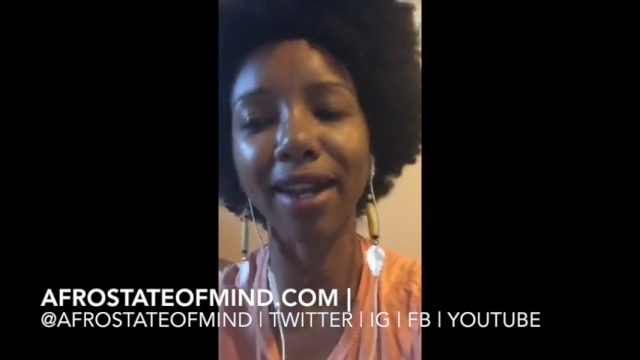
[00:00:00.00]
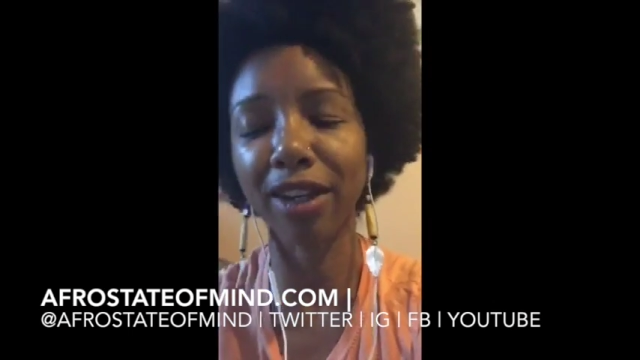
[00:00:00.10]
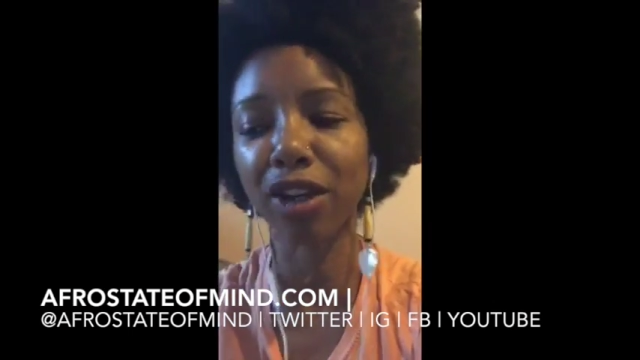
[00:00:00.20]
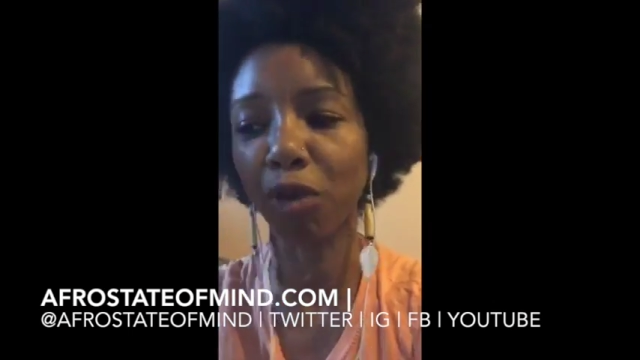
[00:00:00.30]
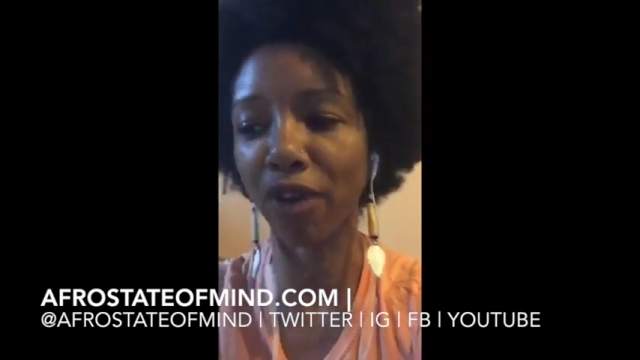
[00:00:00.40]
And,
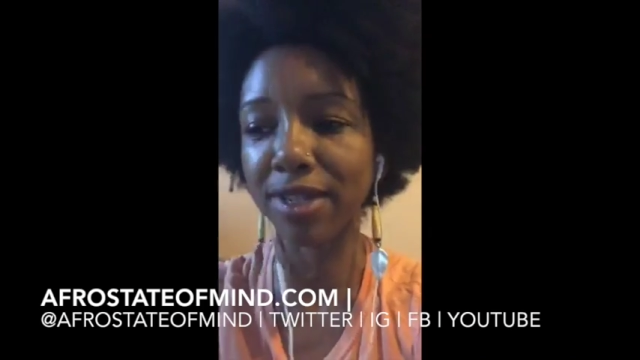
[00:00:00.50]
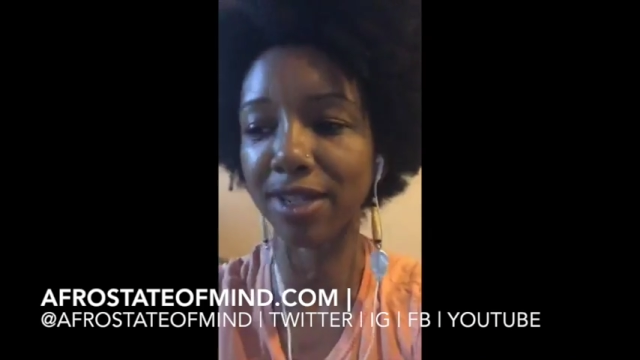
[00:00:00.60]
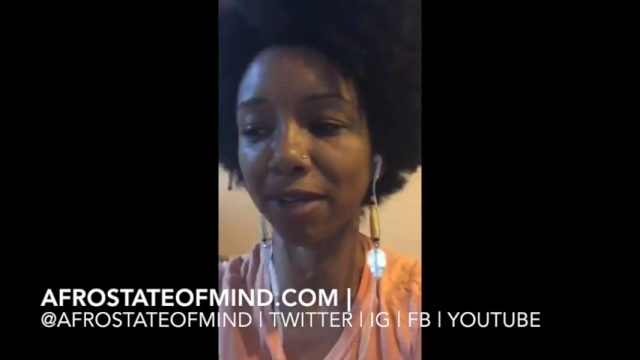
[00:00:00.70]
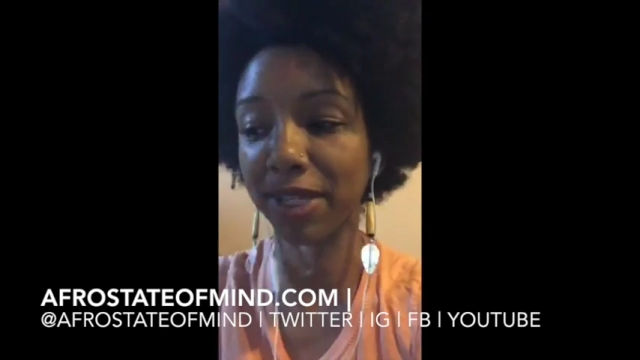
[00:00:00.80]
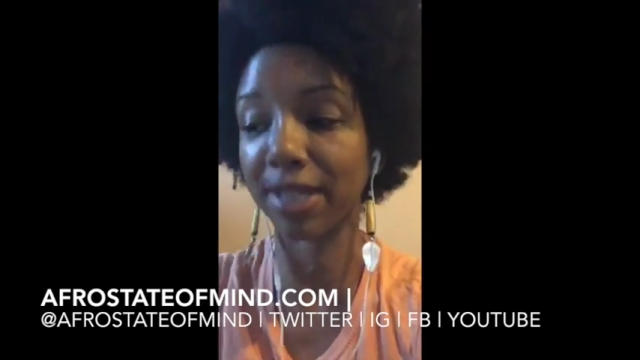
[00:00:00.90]
you know,
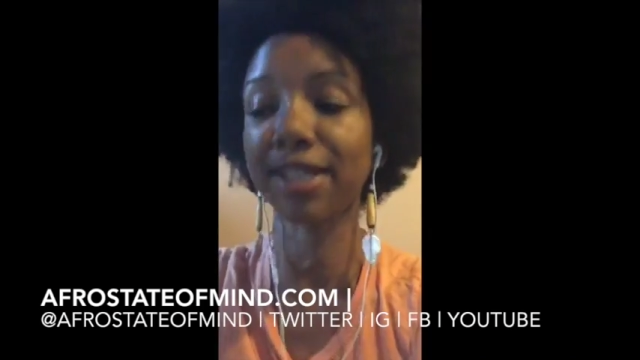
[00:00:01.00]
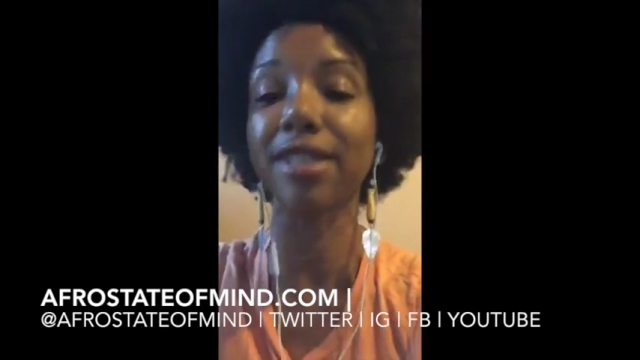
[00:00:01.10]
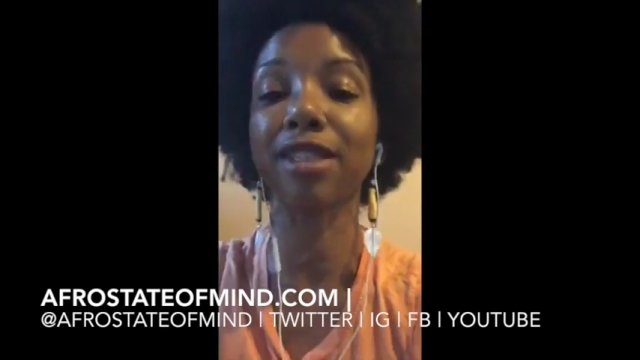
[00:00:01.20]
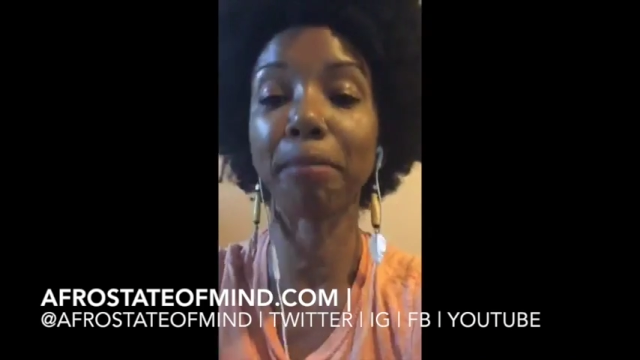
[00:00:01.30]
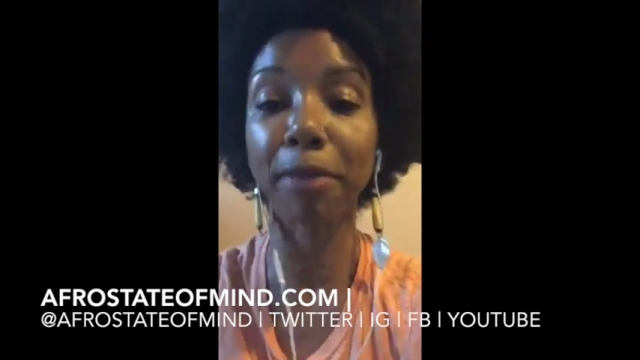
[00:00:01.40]
racism is a
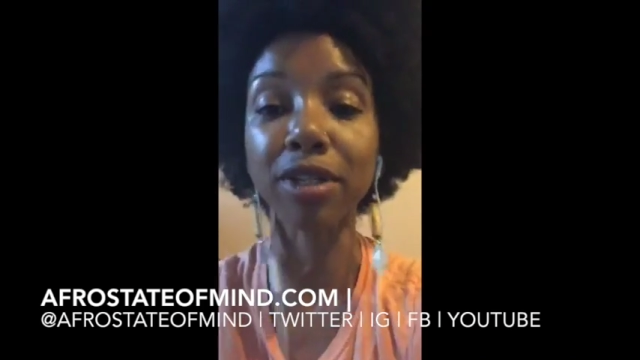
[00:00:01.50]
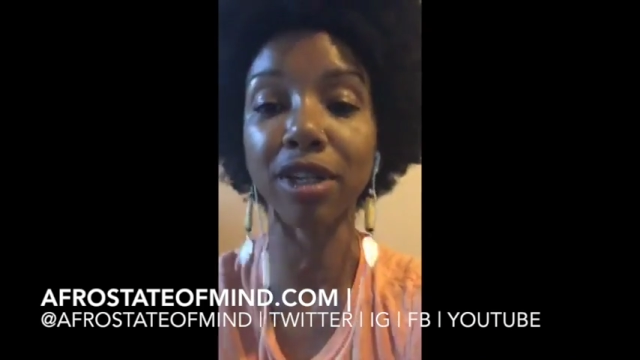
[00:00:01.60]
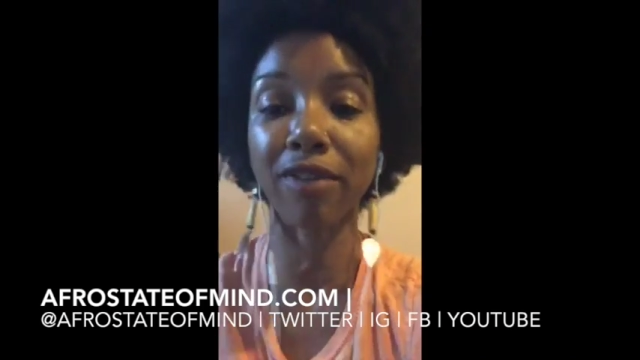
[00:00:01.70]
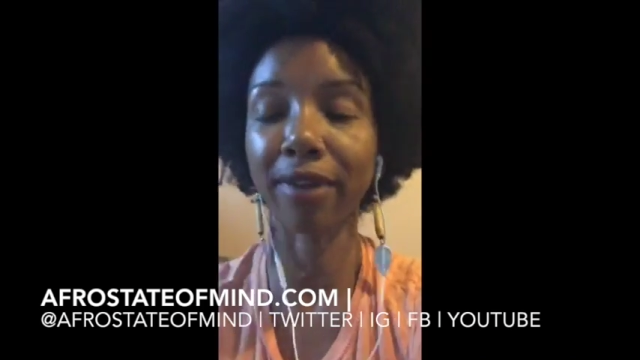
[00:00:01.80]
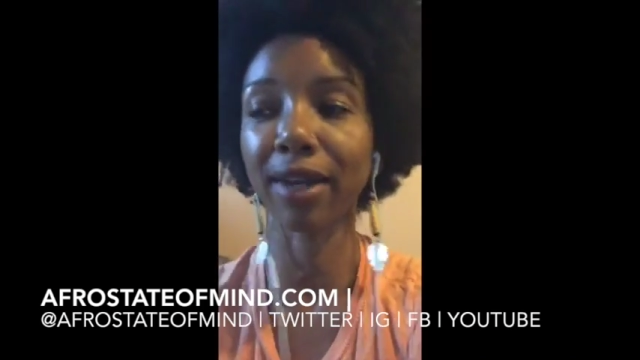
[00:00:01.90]
system built
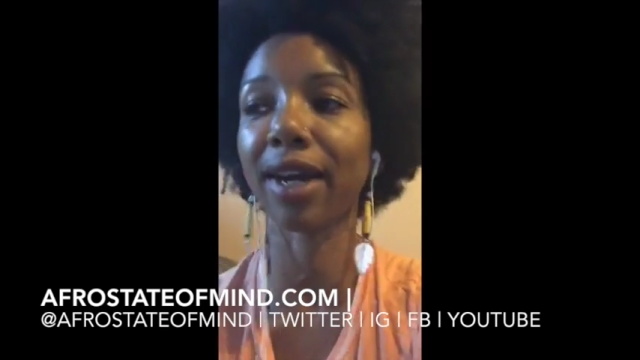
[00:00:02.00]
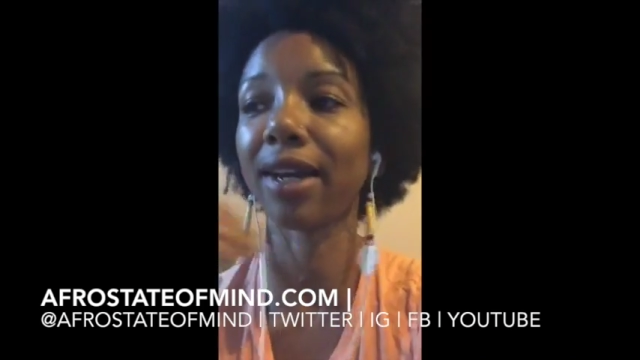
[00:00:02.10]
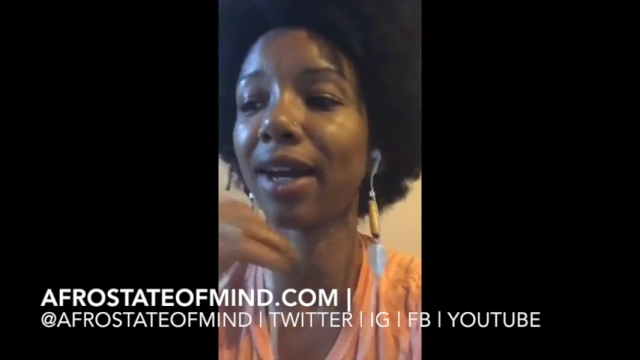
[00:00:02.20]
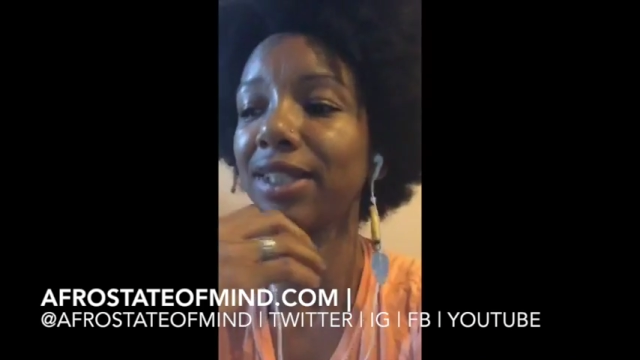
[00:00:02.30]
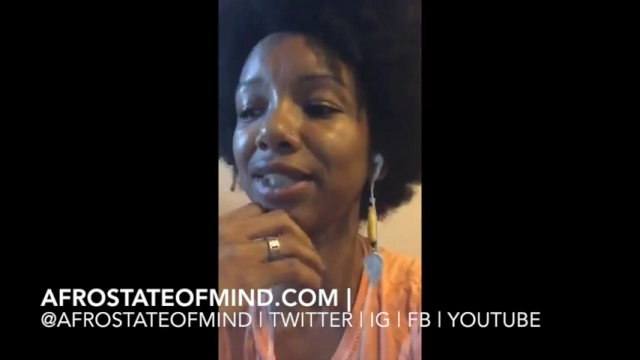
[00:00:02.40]
around the
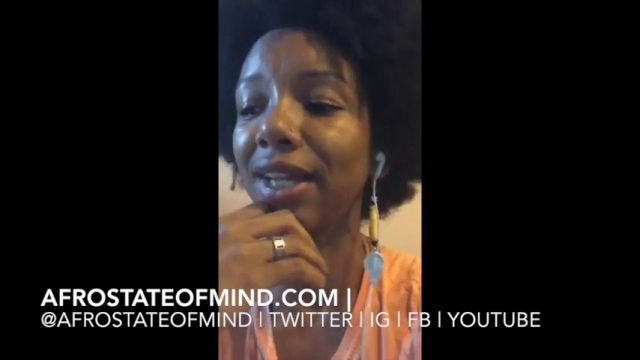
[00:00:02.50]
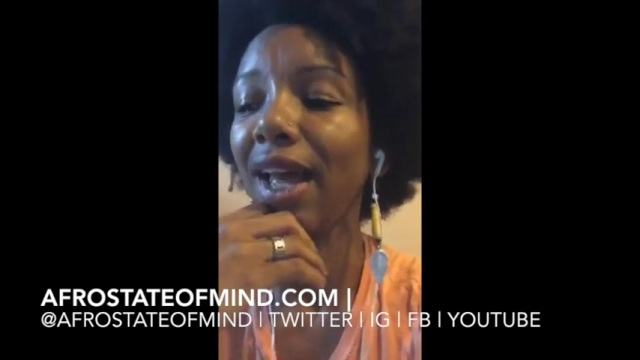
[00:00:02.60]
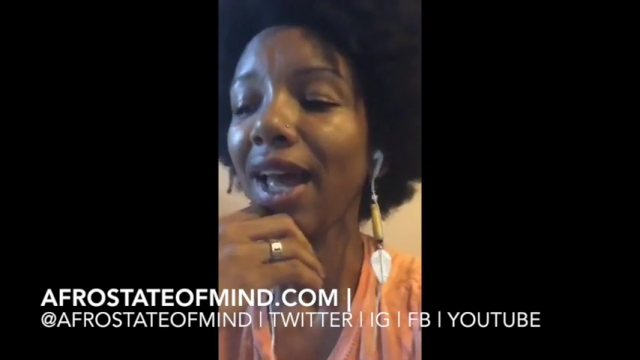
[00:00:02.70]
ideology.